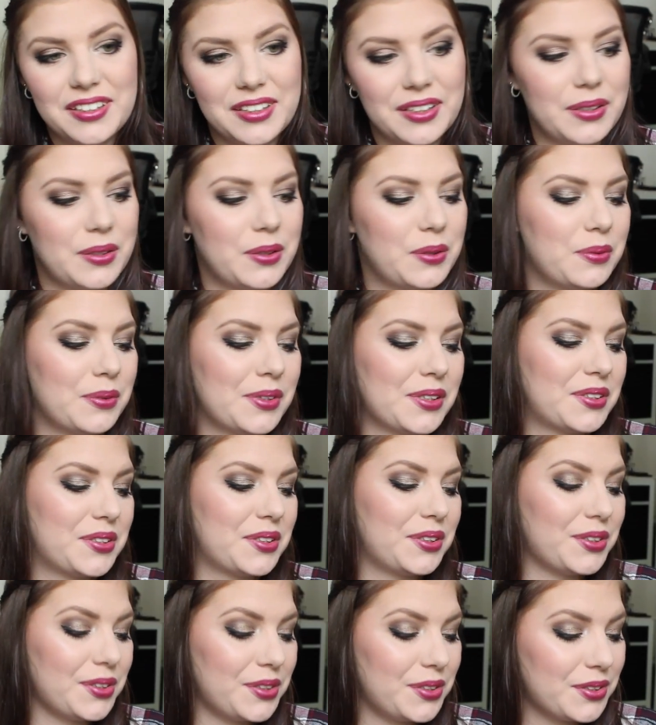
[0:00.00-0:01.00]
I don't want
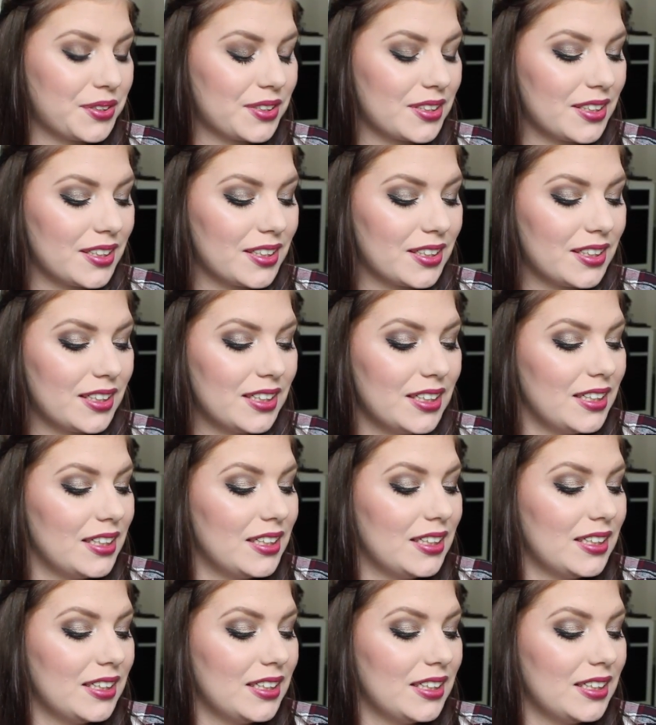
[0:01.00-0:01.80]
to use it.